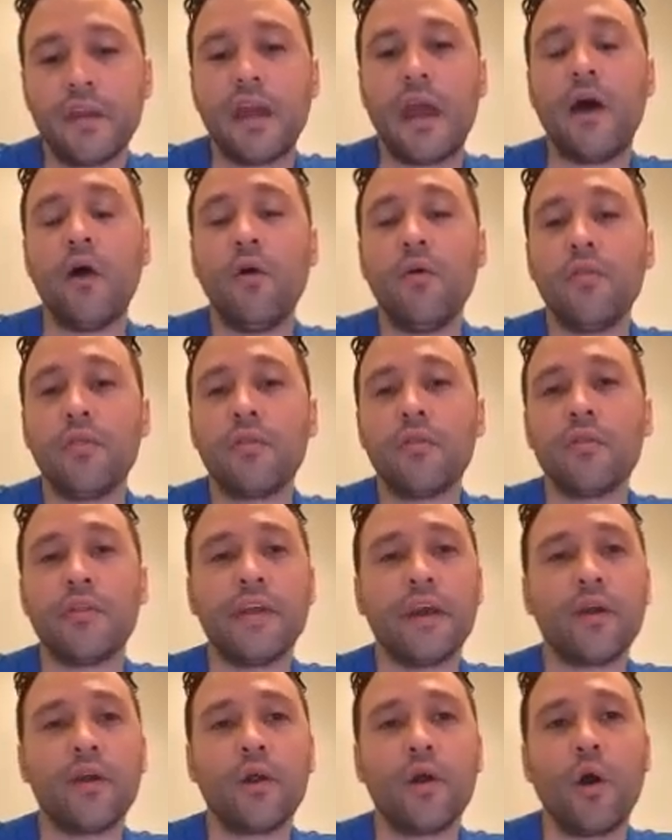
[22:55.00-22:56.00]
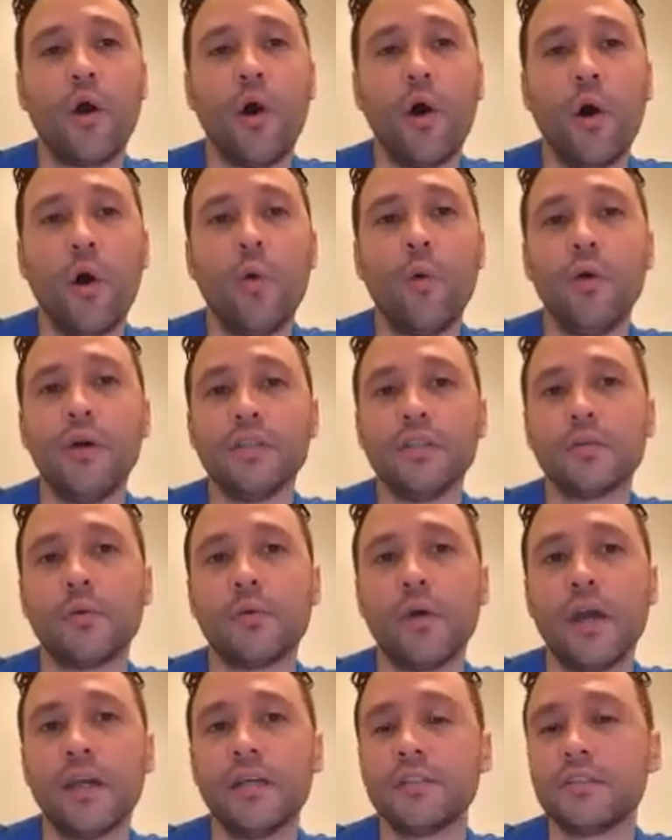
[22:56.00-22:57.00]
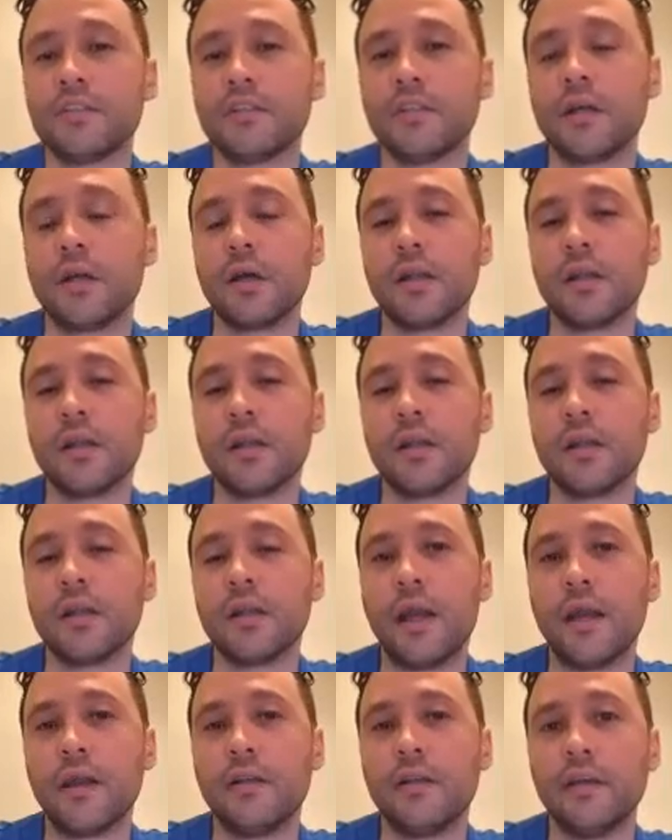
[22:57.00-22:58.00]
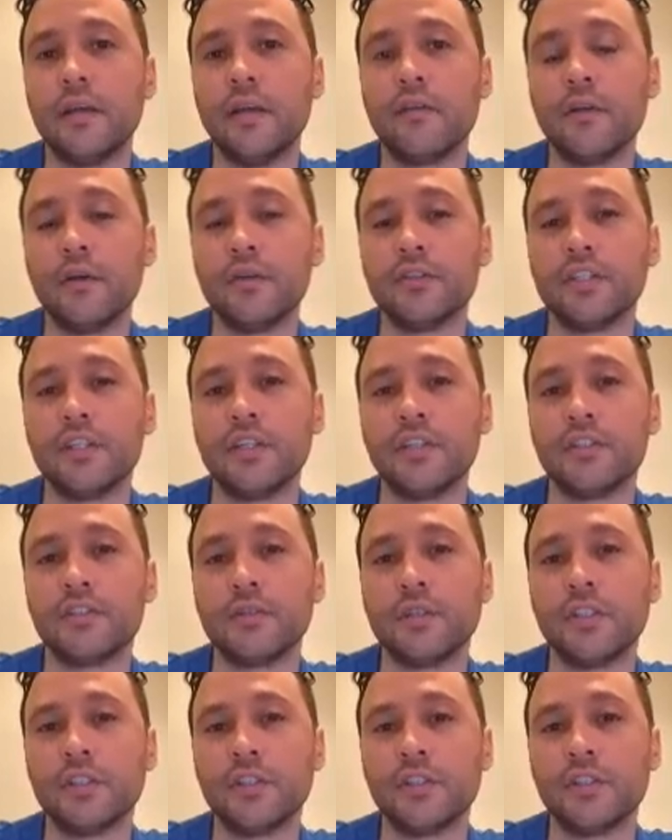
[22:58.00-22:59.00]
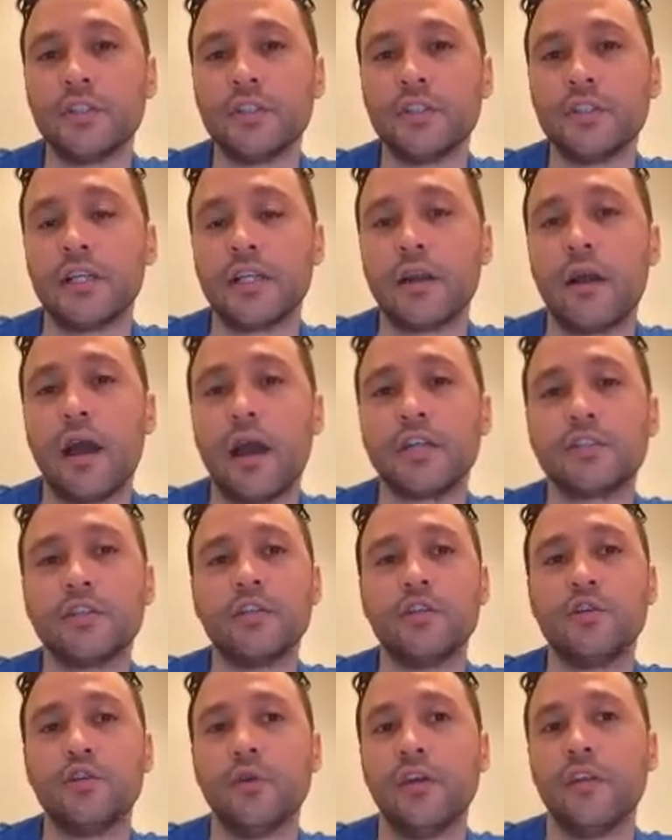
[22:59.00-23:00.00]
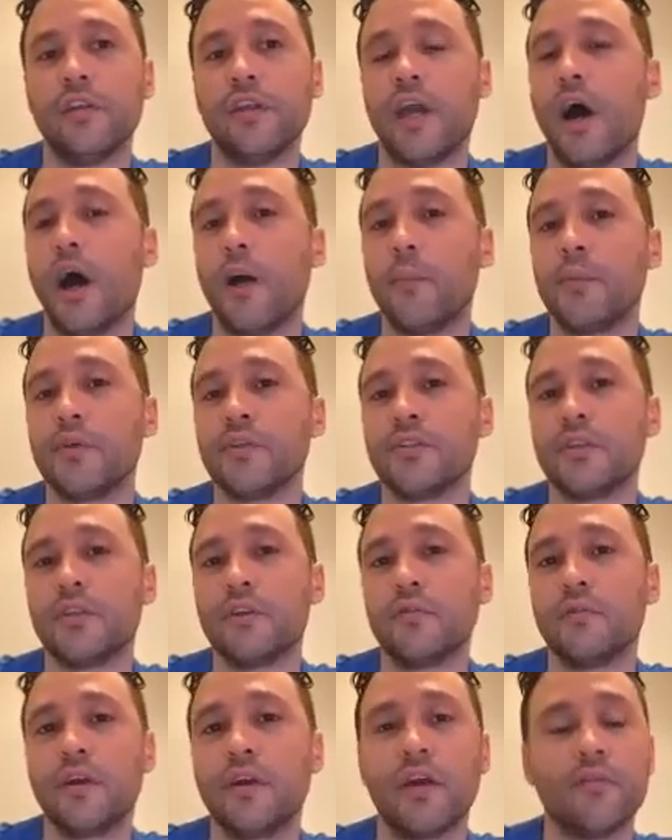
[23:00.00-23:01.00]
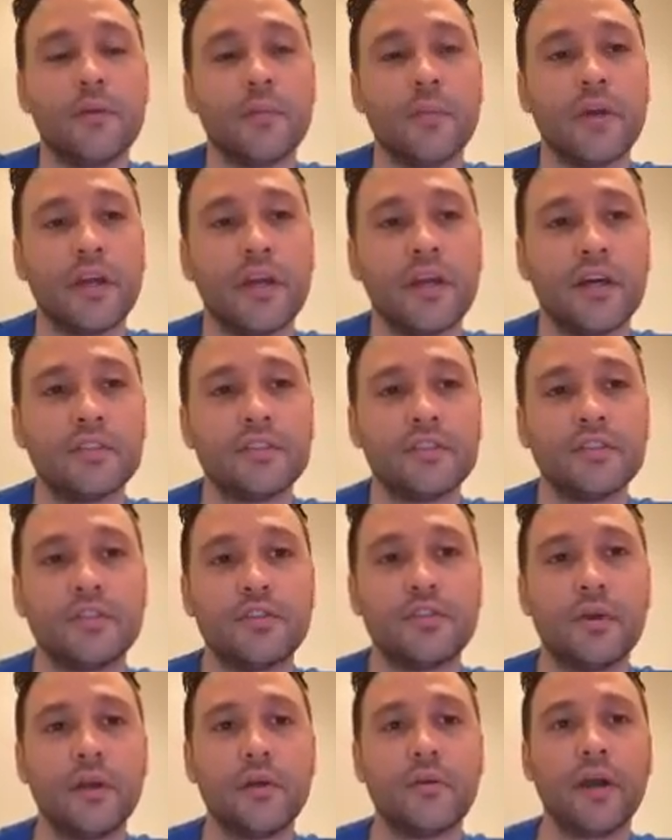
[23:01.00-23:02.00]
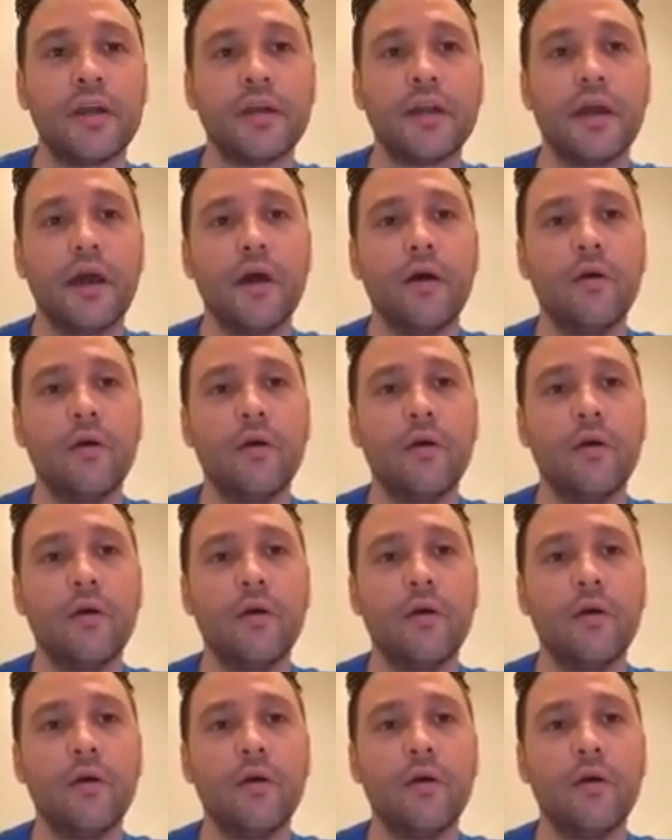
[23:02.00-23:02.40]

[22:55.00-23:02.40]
health, there are always ways to collaborate in those industries, the ones that are actually doing the opposite of what everybody else is doing right